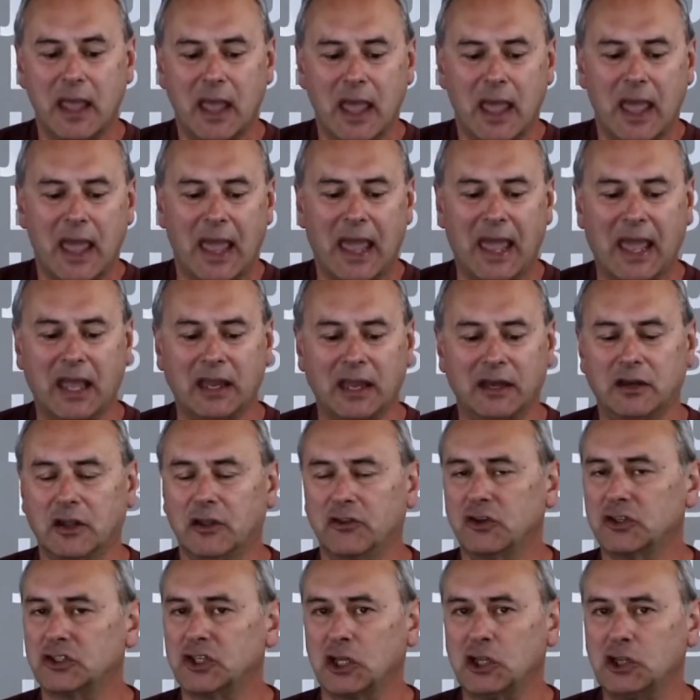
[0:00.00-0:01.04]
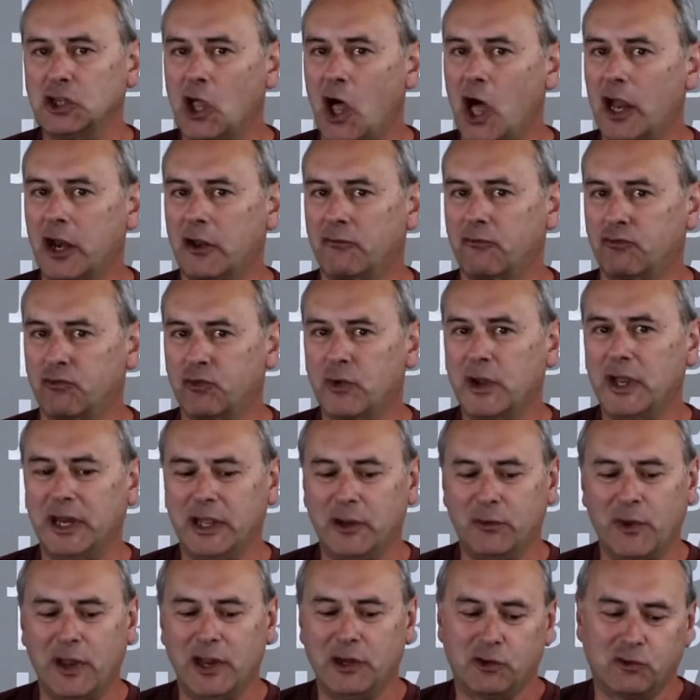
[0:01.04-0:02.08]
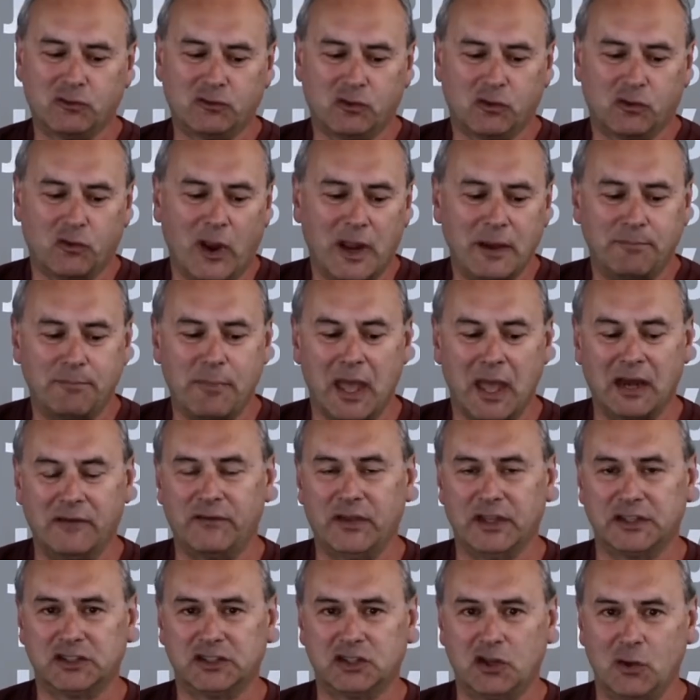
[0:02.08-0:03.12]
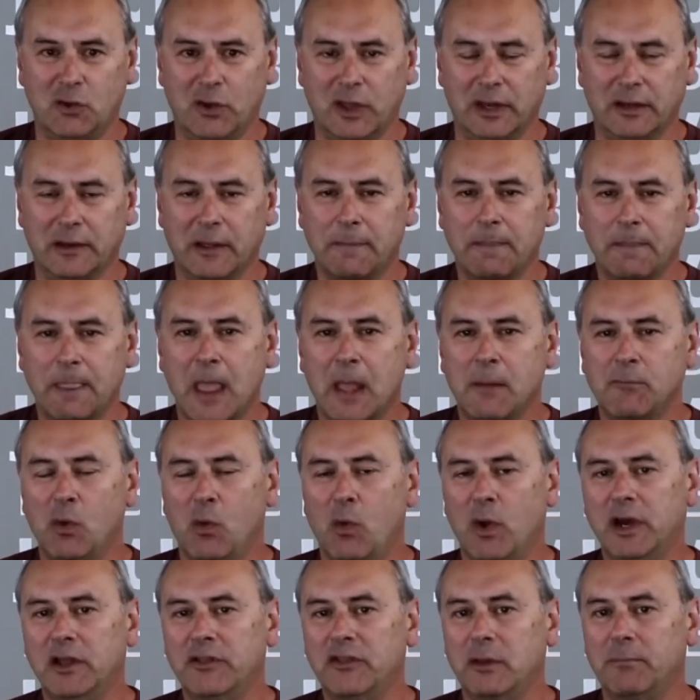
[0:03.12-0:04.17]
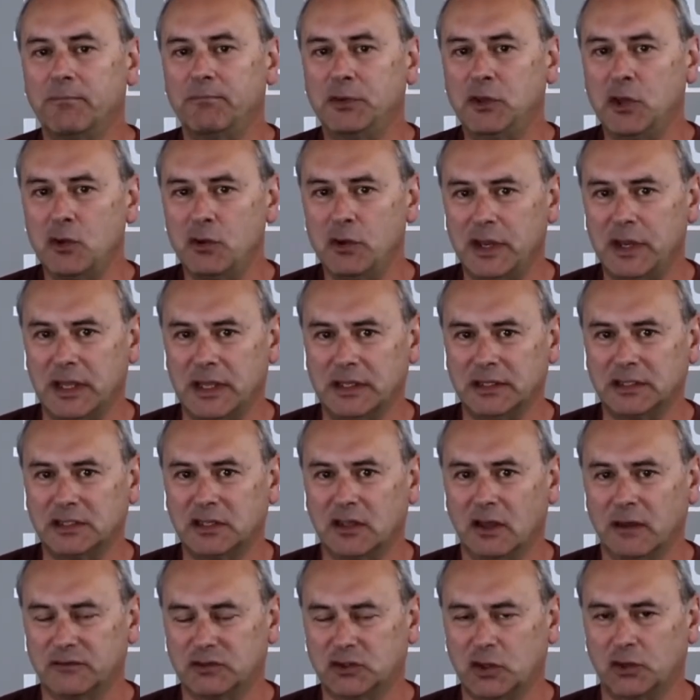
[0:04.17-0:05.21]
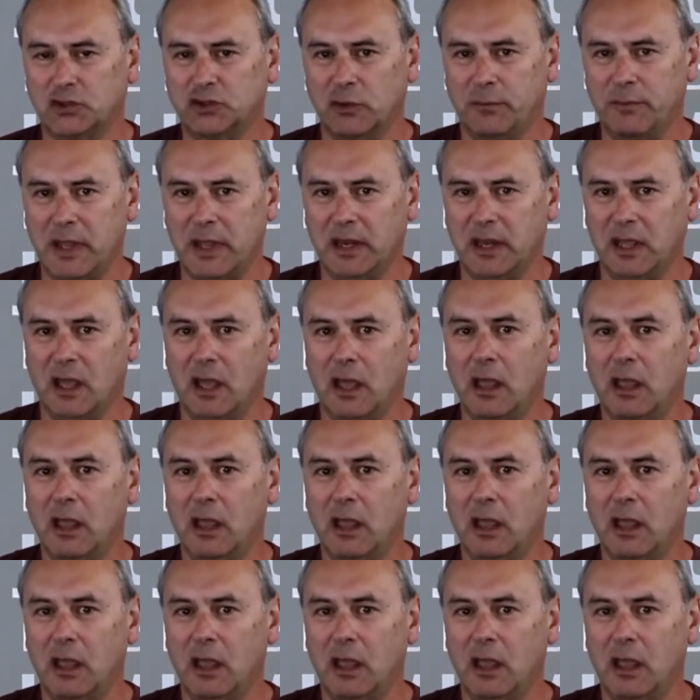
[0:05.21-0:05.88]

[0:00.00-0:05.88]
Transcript: And there's a lot of really great benefits to it. But one of the beauties of social media,